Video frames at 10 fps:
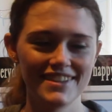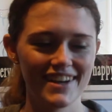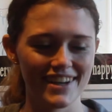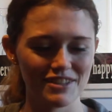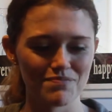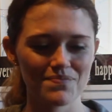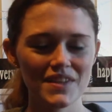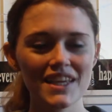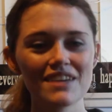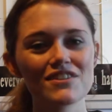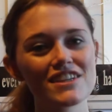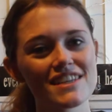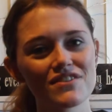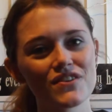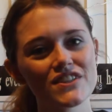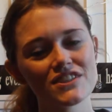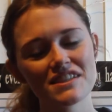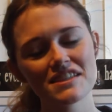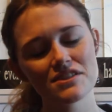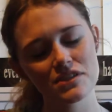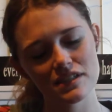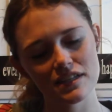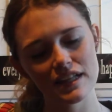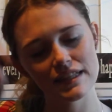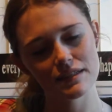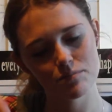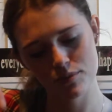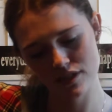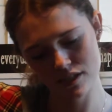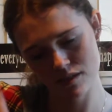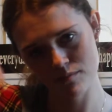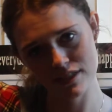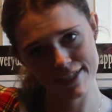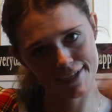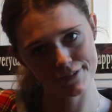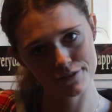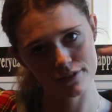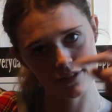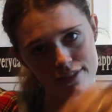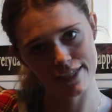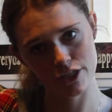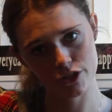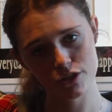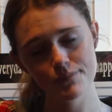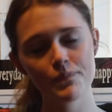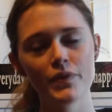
If you guys have questions, you can put them down there.